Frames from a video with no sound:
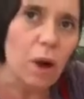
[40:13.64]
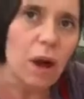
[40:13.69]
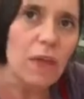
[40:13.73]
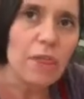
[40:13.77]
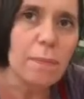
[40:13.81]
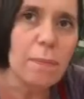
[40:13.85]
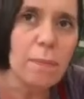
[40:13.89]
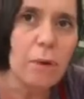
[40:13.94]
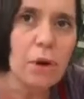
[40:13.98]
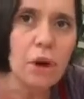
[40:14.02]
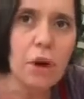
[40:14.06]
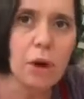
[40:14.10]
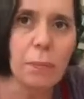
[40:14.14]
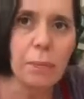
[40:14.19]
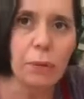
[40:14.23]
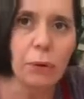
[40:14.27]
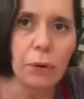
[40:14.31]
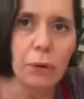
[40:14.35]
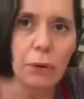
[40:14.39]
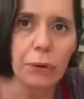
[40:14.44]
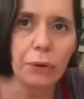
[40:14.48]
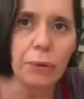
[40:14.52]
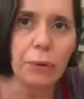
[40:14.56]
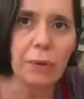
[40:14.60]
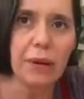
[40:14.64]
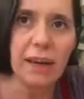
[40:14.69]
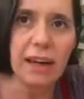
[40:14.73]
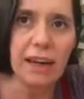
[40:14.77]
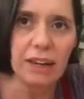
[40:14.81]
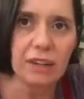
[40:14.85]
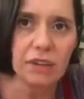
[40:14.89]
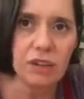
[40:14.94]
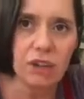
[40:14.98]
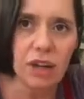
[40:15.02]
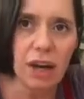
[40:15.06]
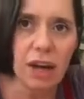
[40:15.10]
the purple
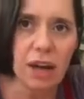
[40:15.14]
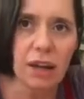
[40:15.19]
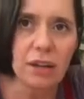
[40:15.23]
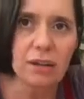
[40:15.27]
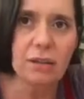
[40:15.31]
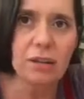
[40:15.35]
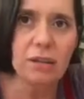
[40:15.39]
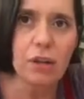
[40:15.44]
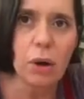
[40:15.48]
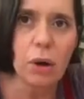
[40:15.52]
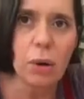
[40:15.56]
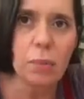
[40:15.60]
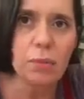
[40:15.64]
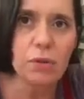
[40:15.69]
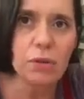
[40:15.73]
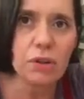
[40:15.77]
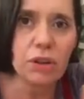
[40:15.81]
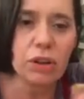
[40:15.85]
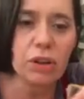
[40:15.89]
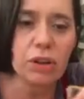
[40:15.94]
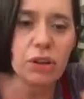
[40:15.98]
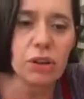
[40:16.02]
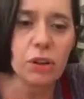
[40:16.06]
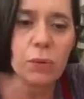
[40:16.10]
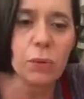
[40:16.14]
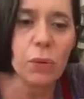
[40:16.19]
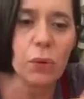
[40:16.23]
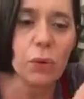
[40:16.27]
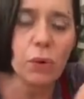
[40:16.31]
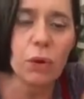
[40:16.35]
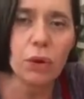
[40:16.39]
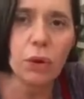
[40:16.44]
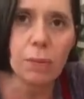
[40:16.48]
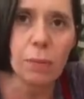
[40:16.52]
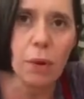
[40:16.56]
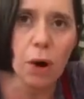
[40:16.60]
is yet. So I'm just going to do
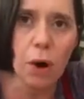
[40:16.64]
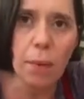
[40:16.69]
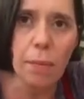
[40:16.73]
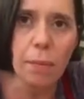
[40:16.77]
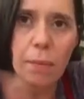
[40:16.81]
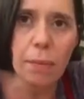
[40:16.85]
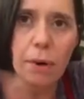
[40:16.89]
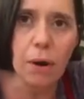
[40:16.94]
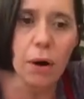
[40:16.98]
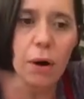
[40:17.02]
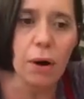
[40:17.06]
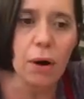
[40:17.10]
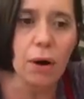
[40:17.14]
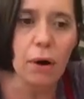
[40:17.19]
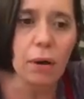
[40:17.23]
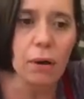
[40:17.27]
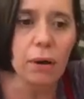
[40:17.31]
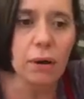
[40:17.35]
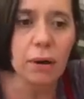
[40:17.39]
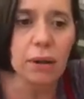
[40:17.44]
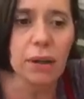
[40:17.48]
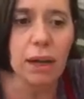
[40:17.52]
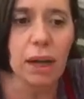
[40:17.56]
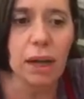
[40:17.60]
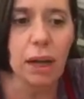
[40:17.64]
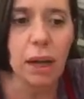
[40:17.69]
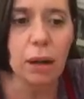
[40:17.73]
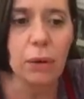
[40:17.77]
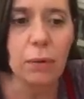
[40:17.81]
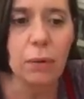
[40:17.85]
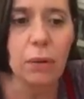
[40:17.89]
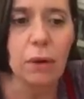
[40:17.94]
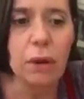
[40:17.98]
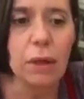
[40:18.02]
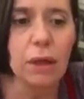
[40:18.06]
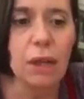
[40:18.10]
all the bottom part
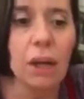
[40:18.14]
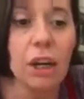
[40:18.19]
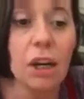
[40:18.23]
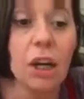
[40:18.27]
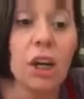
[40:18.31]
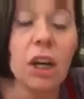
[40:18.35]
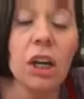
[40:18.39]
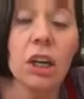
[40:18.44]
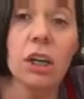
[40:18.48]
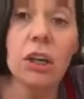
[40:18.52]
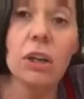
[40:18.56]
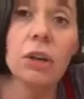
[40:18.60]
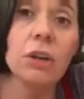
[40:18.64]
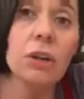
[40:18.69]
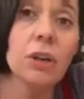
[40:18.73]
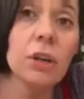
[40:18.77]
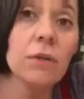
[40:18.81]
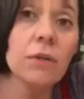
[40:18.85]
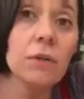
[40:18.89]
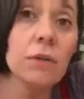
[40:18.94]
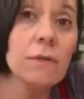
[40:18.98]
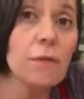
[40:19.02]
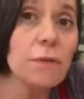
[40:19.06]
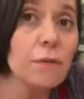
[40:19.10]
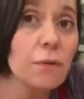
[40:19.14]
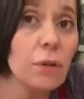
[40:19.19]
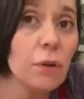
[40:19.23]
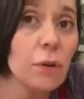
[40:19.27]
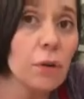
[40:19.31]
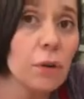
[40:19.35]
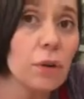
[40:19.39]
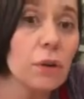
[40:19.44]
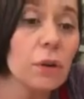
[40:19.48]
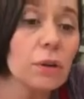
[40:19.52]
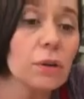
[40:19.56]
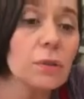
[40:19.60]
yellow. You could have done
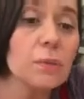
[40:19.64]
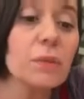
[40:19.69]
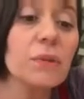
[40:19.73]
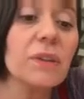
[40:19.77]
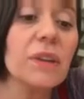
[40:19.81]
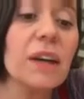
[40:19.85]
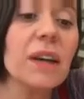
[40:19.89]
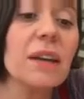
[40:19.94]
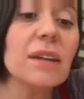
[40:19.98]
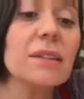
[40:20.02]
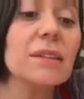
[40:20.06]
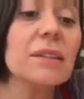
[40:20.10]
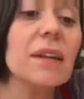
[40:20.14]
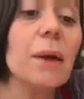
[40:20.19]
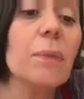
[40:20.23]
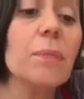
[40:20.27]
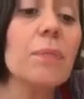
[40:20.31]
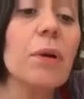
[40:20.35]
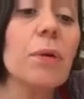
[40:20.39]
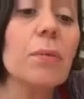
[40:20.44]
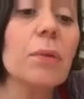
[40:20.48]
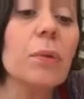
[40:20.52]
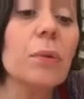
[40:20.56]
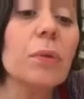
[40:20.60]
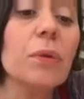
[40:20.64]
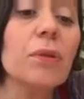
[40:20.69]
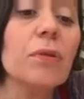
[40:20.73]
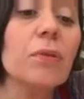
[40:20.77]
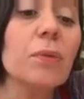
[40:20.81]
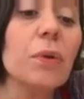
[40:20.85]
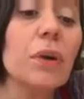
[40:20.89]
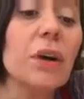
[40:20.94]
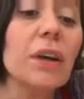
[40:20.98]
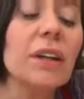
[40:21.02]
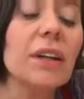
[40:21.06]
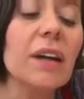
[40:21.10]
4 colours with this, that probably would have
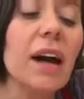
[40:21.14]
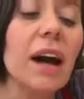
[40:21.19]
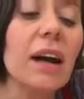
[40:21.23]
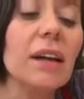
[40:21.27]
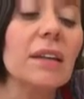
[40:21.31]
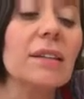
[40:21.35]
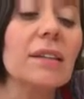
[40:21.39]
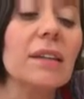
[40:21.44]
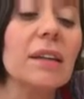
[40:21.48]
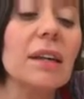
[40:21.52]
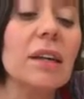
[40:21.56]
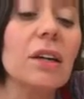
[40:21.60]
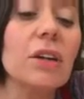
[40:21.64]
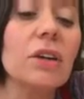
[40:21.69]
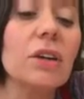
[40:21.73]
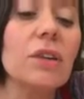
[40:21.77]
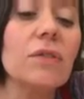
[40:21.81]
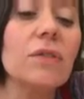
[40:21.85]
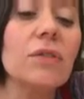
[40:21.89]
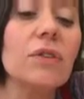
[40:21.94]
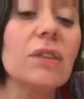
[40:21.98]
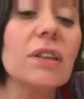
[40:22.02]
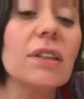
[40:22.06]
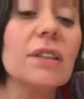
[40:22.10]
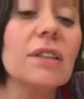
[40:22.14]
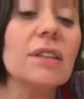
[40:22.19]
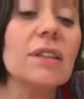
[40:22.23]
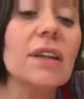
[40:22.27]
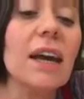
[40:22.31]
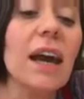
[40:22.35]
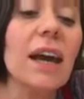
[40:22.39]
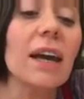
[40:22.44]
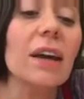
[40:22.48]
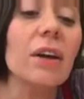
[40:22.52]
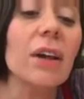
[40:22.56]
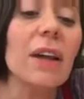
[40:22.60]
worked nicely. You could have done his
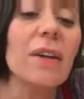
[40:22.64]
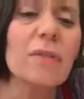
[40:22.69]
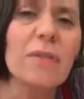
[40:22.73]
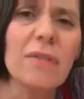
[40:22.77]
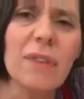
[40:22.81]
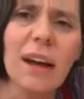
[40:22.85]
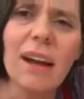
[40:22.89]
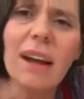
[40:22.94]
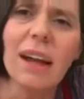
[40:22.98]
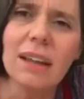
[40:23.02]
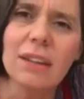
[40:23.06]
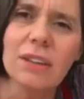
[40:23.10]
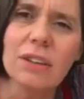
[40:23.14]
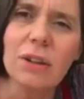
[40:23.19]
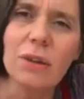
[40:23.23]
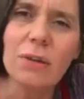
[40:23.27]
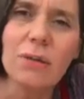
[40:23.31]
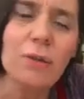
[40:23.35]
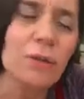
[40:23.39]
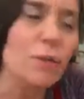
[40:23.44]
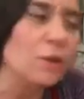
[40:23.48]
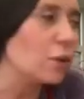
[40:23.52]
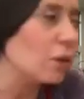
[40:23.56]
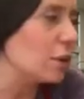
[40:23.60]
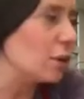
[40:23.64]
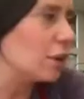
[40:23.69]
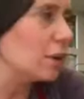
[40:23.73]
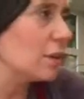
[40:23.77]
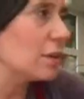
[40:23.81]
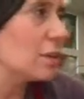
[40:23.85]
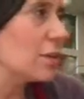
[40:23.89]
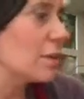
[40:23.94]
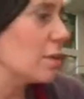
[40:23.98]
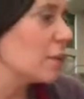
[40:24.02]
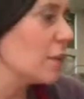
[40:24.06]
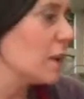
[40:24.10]
tail. In fact, let's do 4
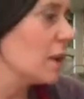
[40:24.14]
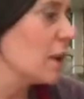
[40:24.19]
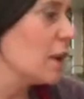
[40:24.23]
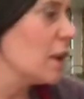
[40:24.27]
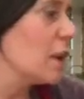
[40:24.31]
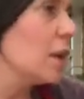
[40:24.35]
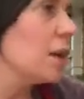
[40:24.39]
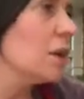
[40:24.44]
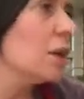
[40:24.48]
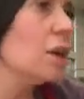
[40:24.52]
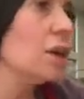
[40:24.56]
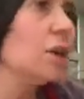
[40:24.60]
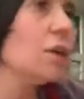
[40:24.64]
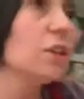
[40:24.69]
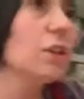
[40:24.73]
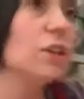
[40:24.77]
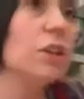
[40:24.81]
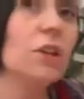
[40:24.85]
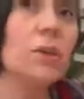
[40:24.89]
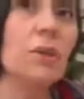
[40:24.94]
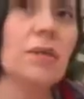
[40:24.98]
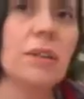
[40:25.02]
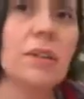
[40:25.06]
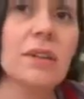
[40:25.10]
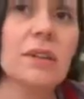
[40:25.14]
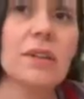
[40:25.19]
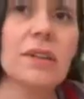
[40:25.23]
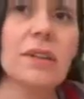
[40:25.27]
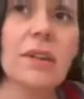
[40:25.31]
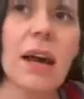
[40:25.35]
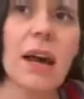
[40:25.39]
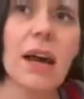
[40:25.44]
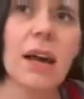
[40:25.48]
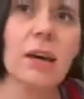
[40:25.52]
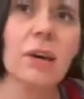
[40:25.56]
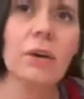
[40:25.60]
colours. You could use his
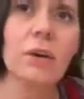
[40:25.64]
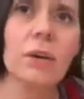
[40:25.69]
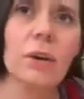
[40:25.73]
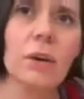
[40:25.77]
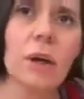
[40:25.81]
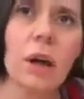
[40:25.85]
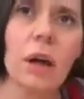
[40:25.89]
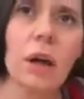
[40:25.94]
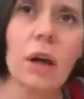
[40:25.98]
tail